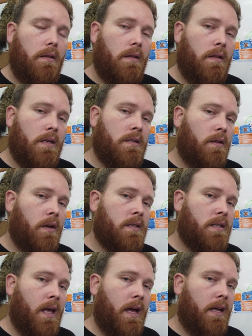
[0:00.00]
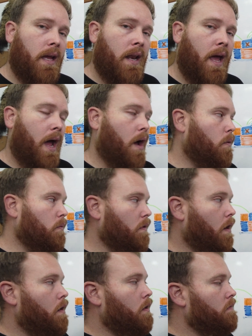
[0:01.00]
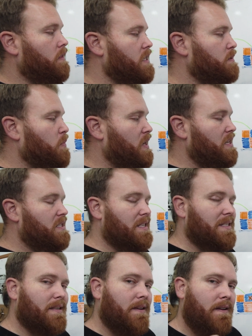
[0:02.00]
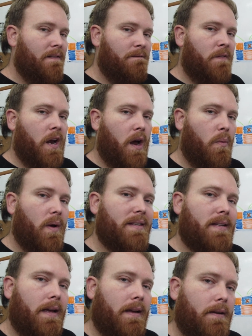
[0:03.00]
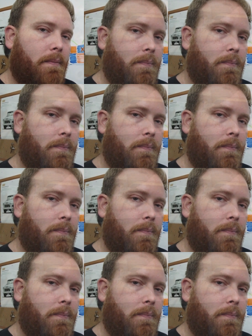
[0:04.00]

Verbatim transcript: this looks like and how all of these pieces fit on one tank.